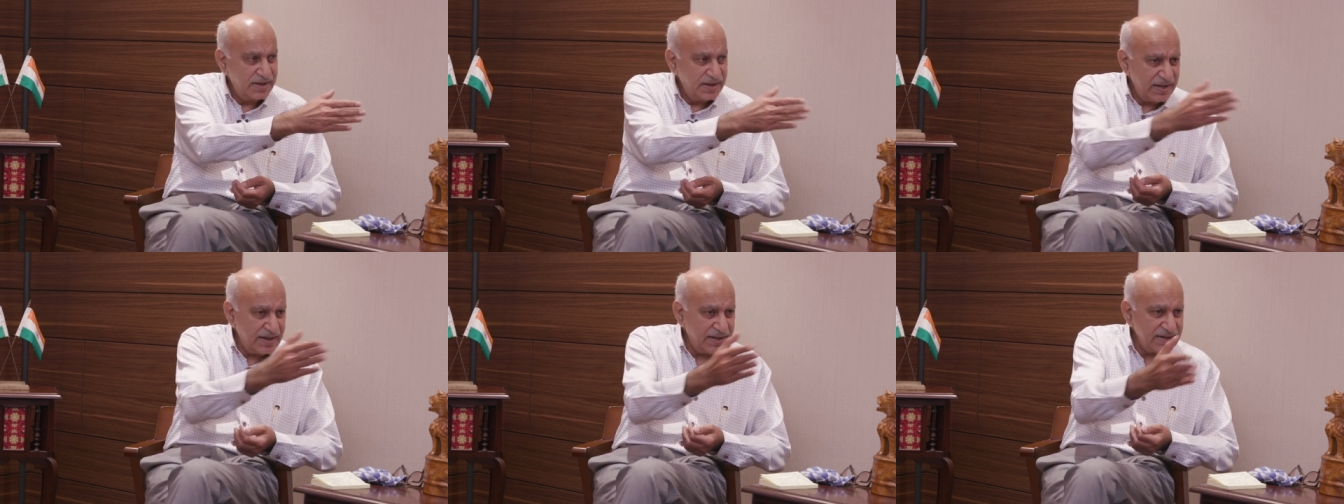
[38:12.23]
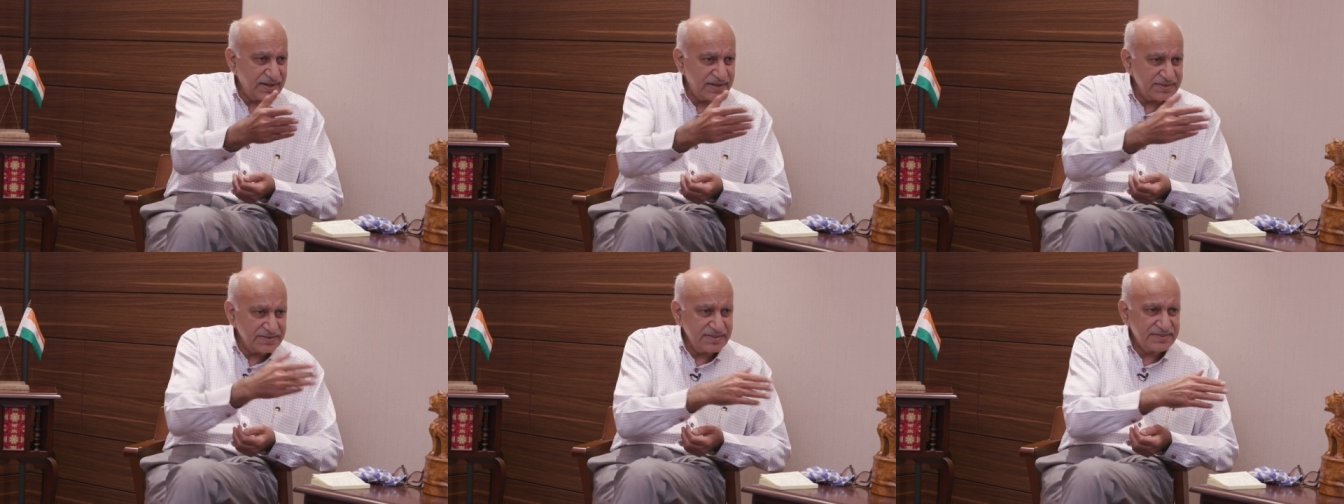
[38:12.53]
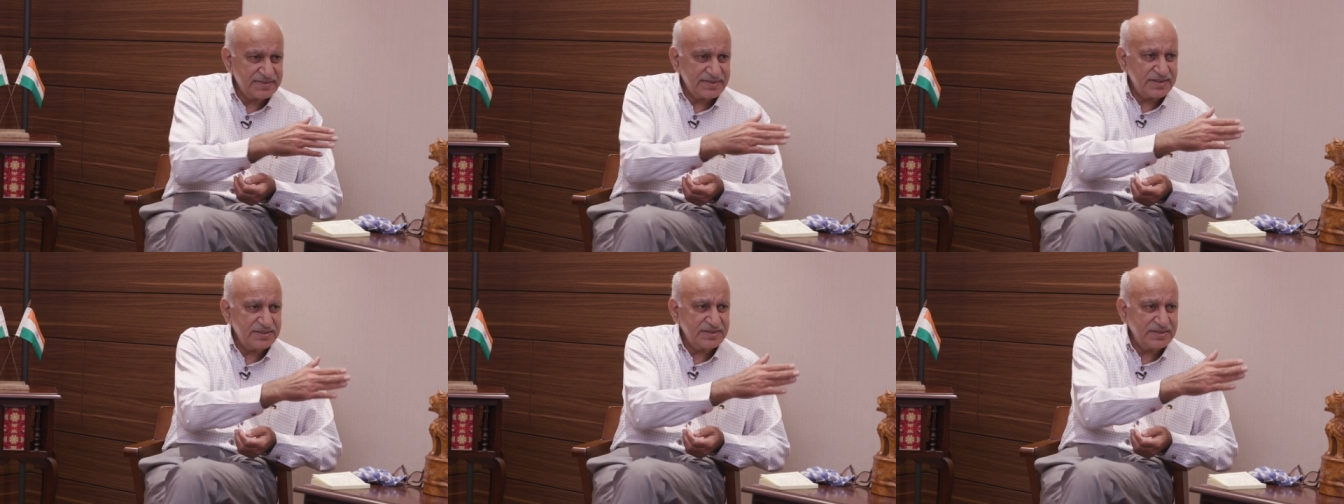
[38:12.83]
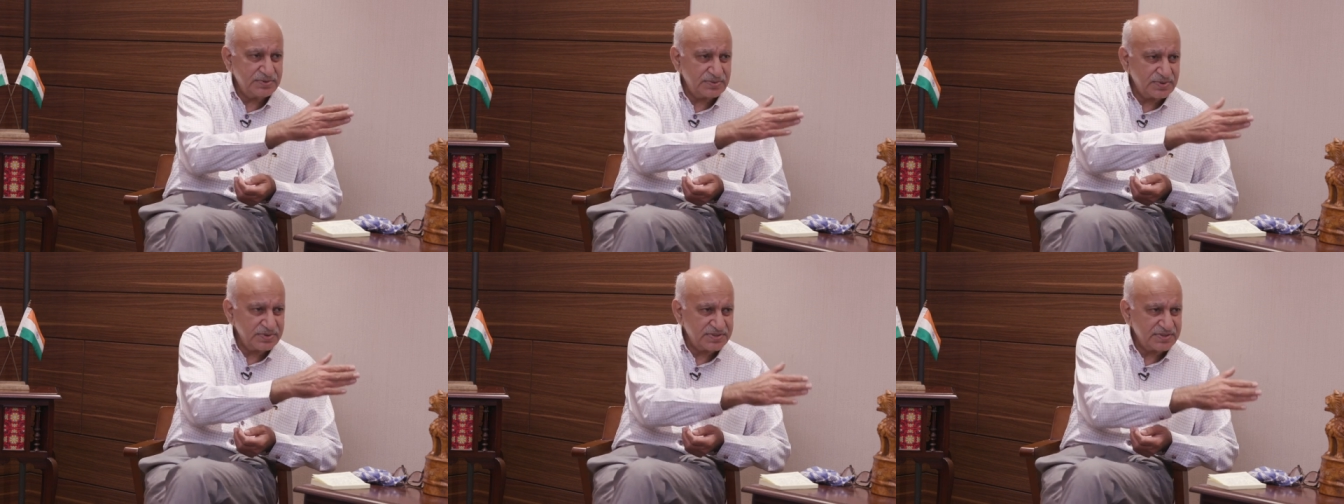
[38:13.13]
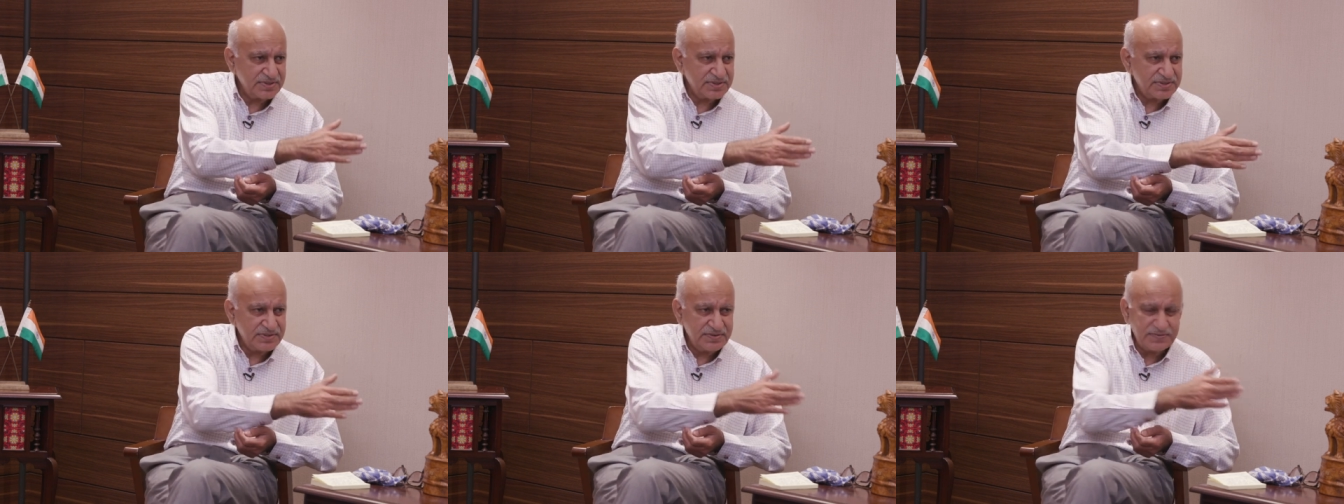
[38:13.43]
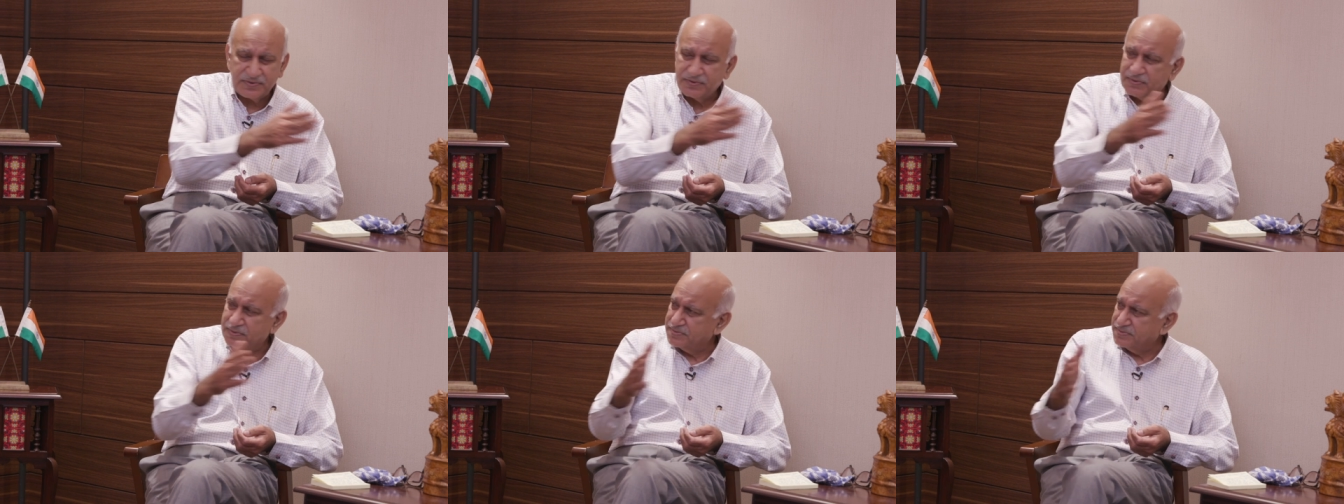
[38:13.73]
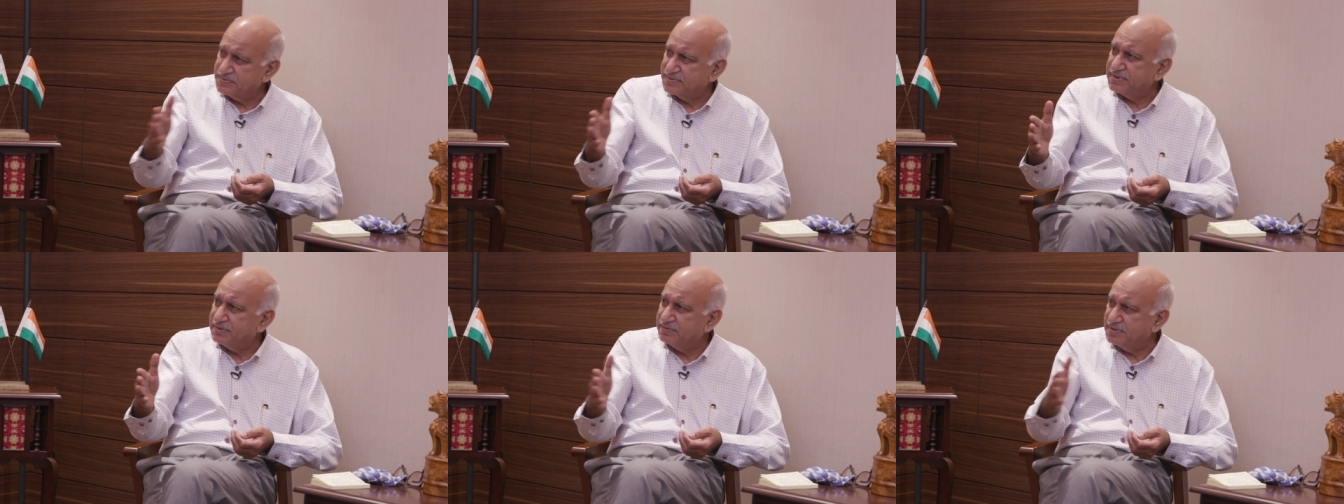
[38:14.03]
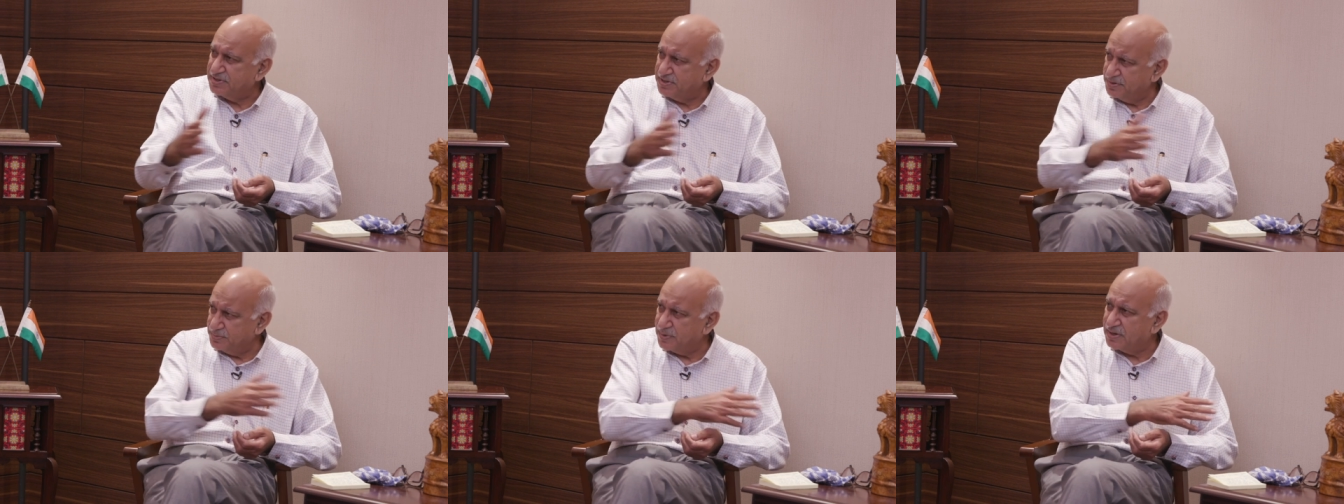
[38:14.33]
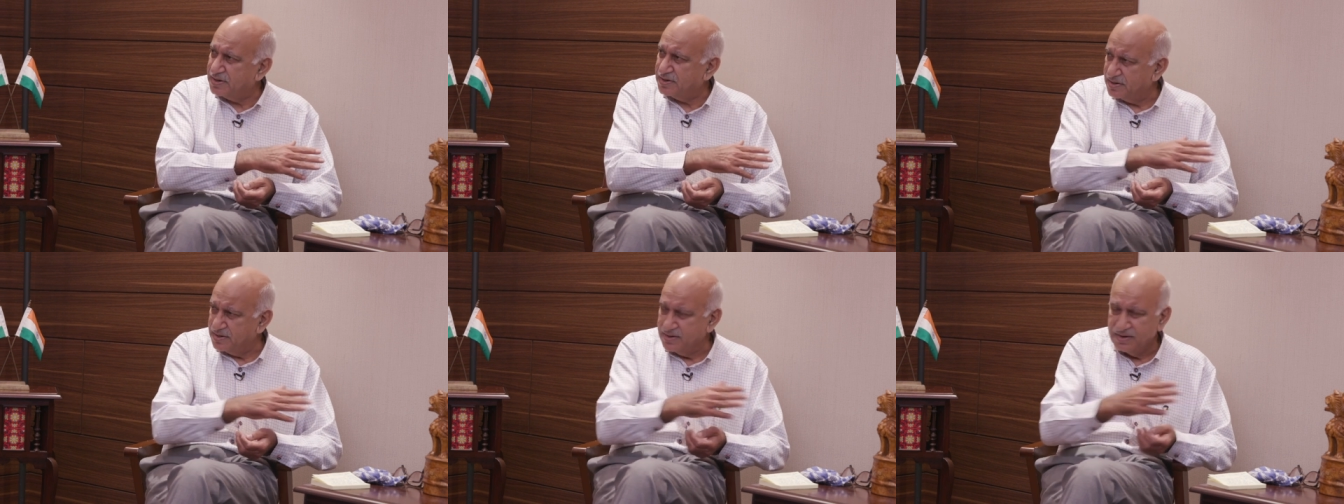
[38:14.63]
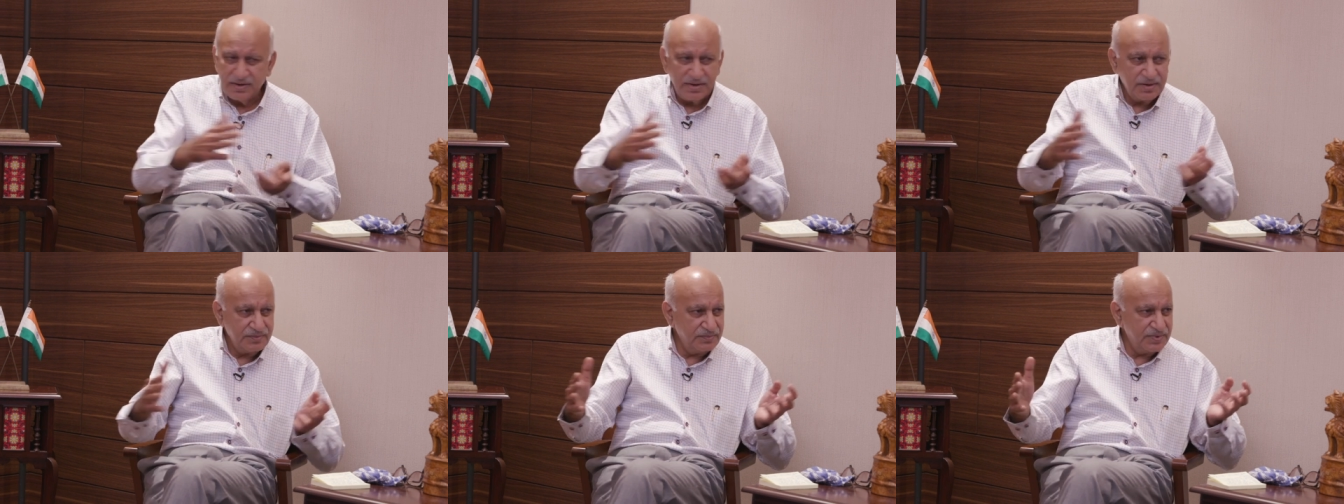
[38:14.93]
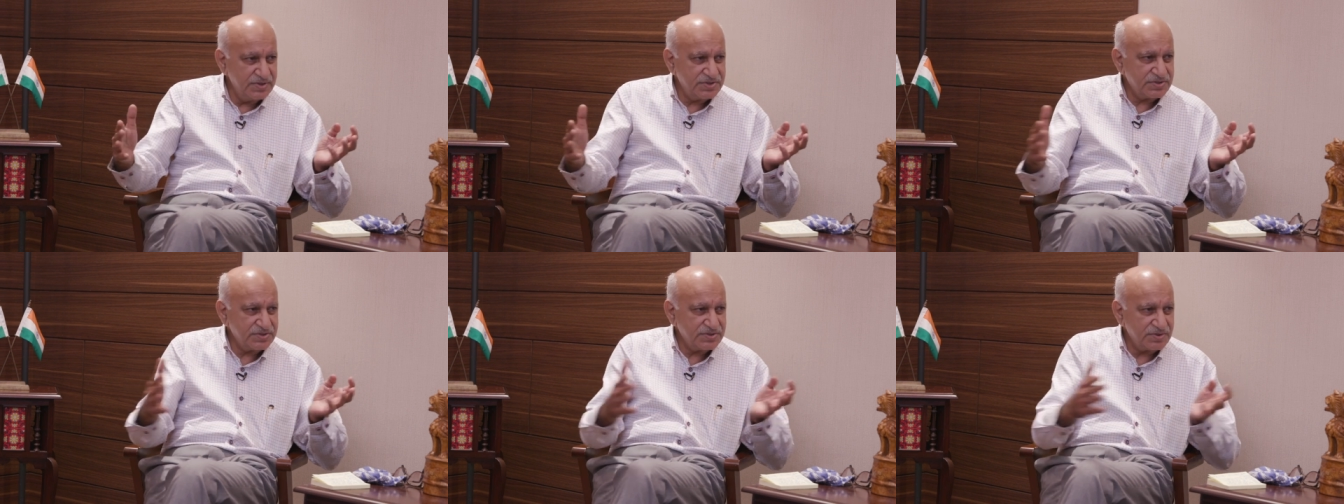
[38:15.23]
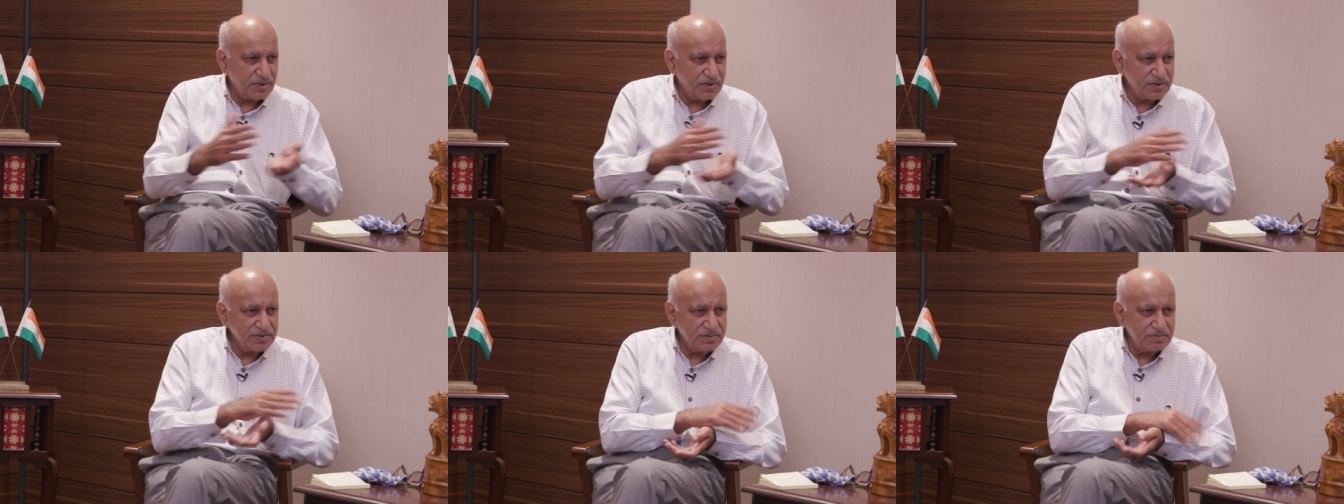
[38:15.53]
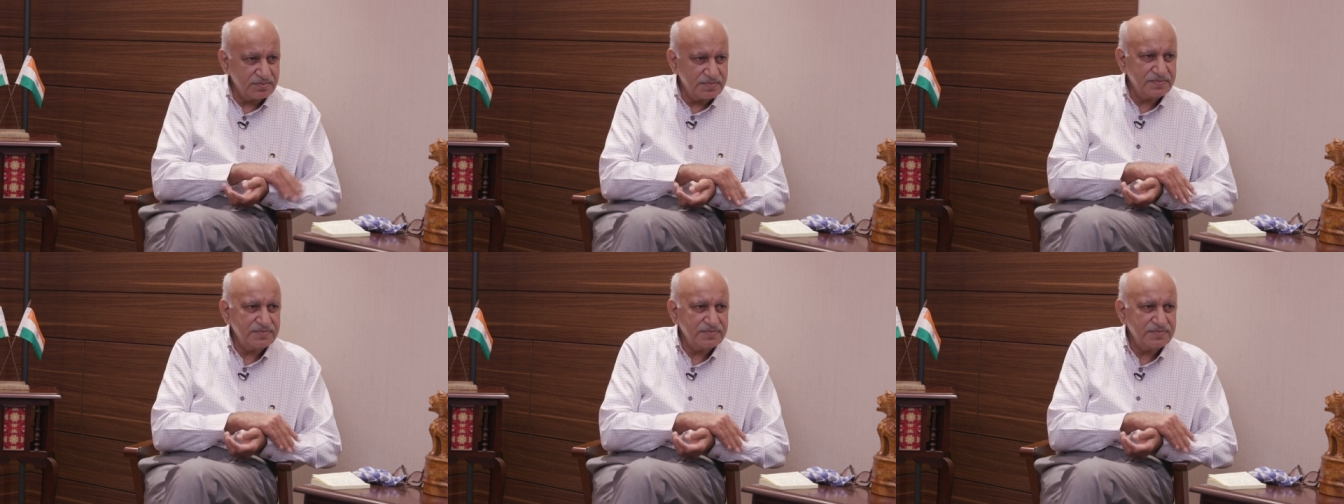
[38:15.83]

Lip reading: And as he said, it was 64 to 71, which saw the